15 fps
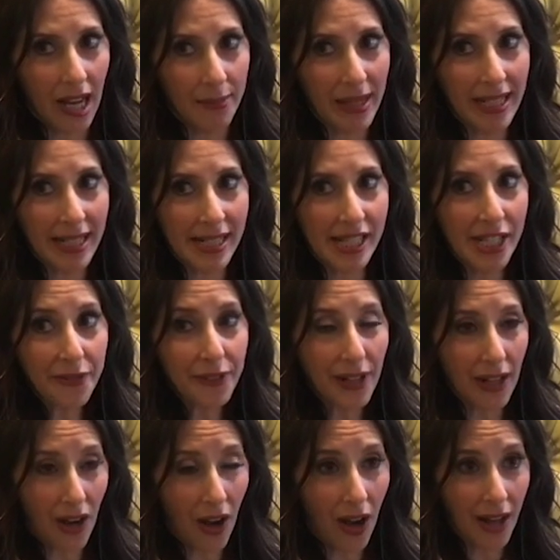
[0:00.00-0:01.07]
in a different
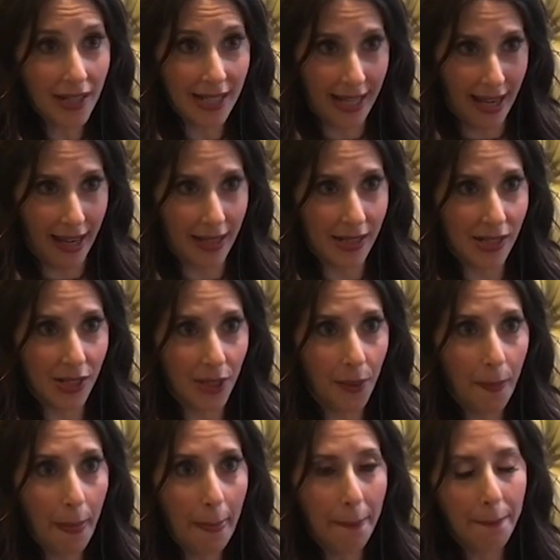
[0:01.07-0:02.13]
context
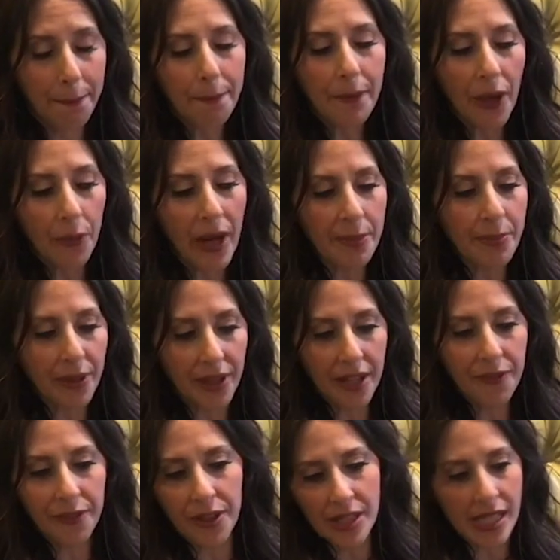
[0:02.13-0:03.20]
when Bernie
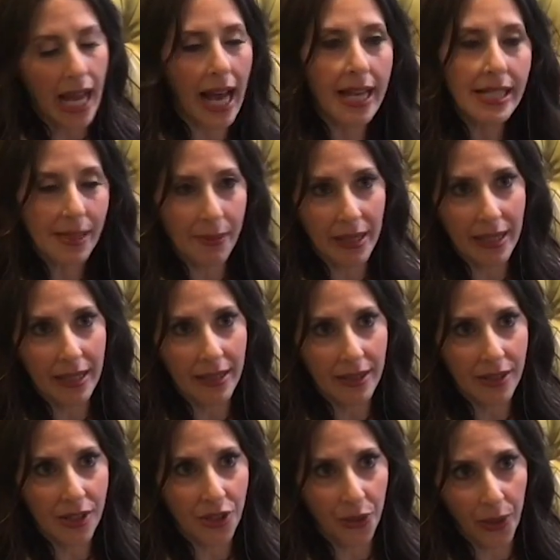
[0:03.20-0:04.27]
first asked me
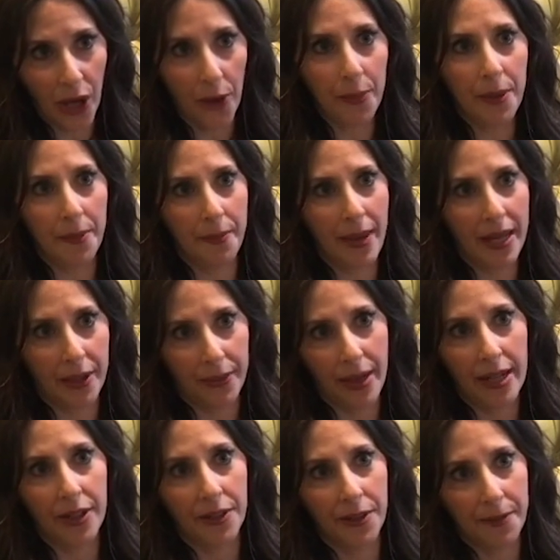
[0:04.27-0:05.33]
to help him make a
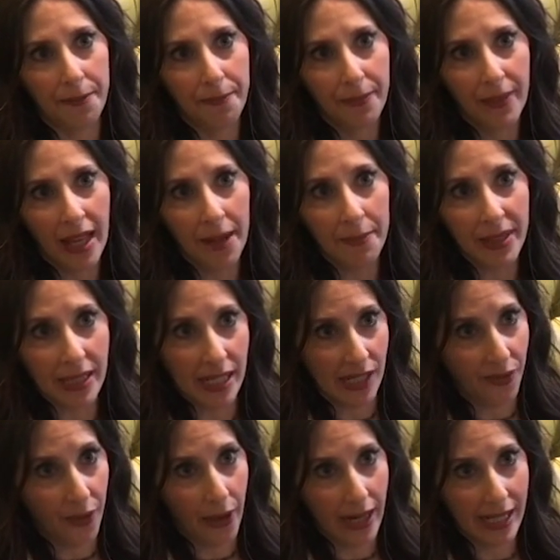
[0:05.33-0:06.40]
record and be his
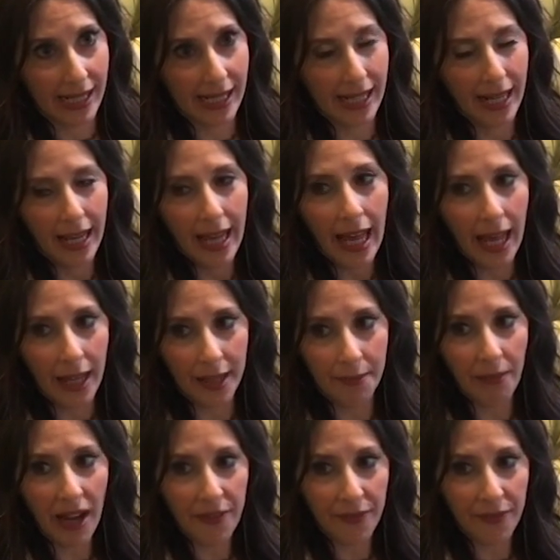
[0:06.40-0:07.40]
voice. And my